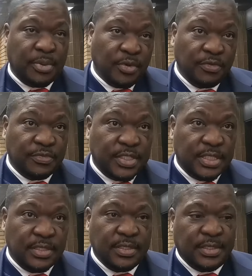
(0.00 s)

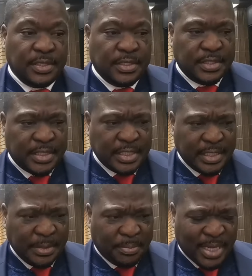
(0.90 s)
approved
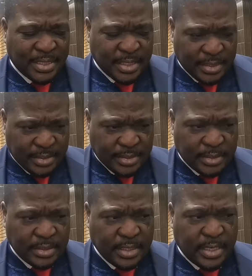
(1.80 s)
the
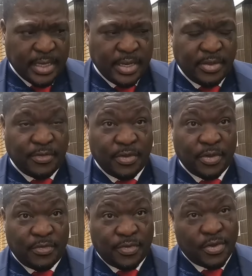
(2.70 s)
budget
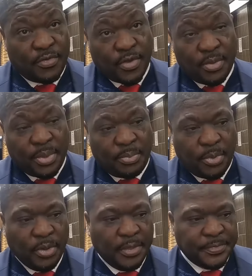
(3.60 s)
of our
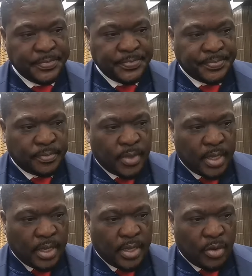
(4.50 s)
people.
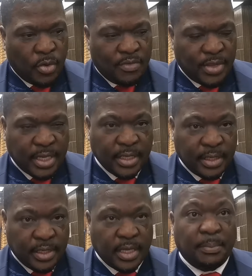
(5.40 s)
We are
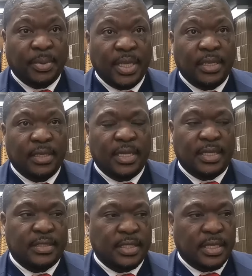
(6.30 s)
very happy
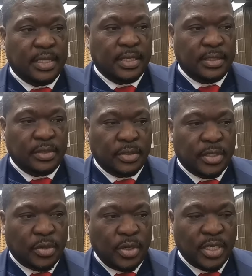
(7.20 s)
that
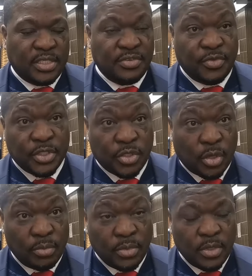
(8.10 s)
the collective
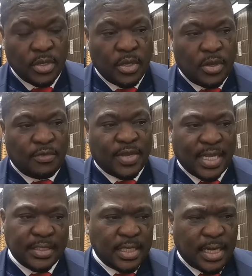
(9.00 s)
wisdom of
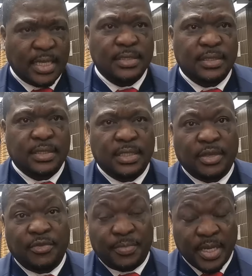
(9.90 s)
councillors,
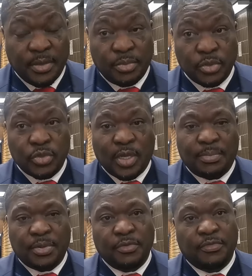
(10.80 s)
they have been able to
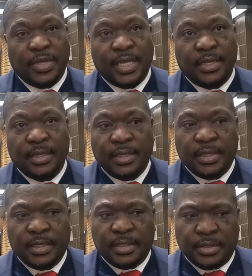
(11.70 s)
approve
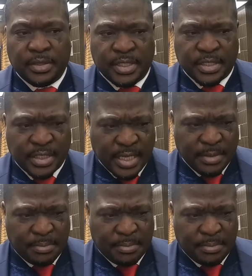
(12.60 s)
this